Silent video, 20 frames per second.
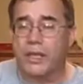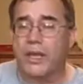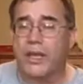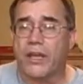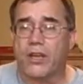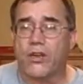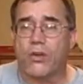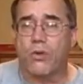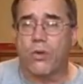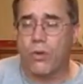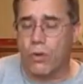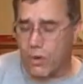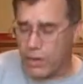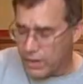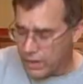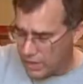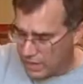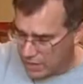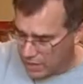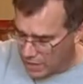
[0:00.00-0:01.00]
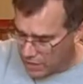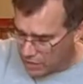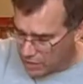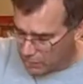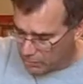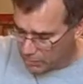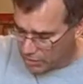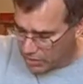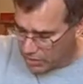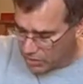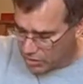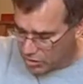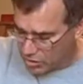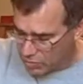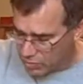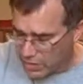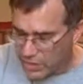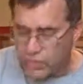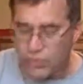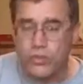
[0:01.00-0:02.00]
play a chord and you play the
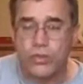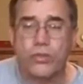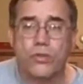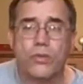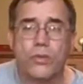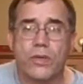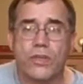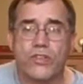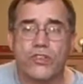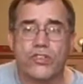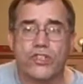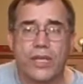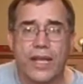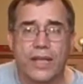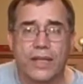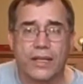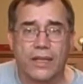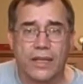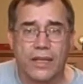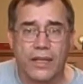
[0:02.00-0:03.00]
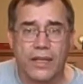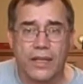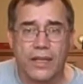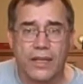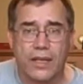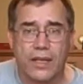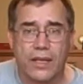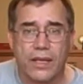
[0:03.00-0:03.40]
strings, you do it gently,